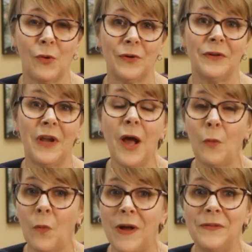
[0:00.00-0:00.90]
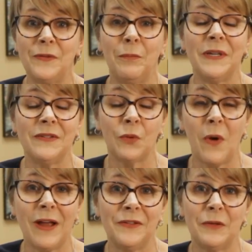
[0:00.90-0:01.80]
Gordon not once, but
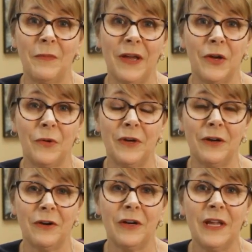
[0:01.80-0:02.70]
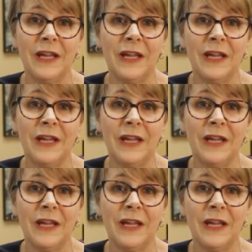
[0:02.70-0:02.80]
twice in my career.